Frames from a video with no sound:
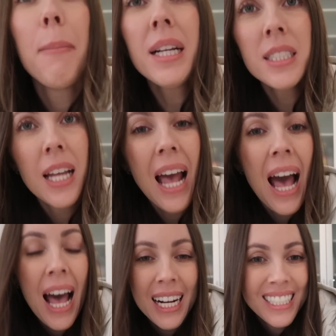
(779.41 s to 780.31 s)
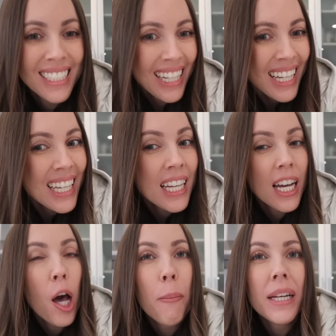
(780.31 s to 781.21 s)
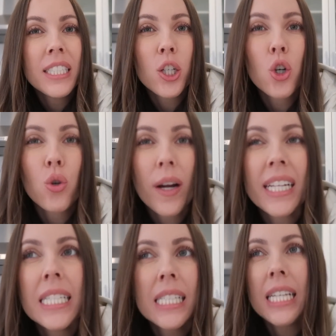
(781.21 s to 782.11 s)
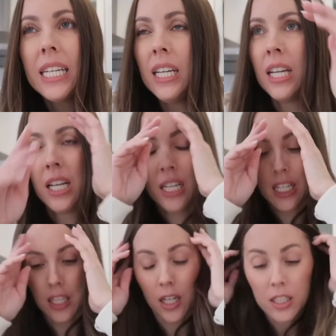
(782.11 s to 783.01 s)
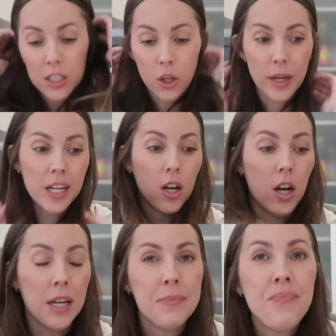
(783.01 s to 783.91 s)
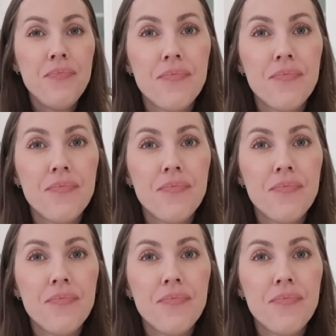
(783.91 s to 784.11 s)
bit hectic, a bit crazy. Got lots going on.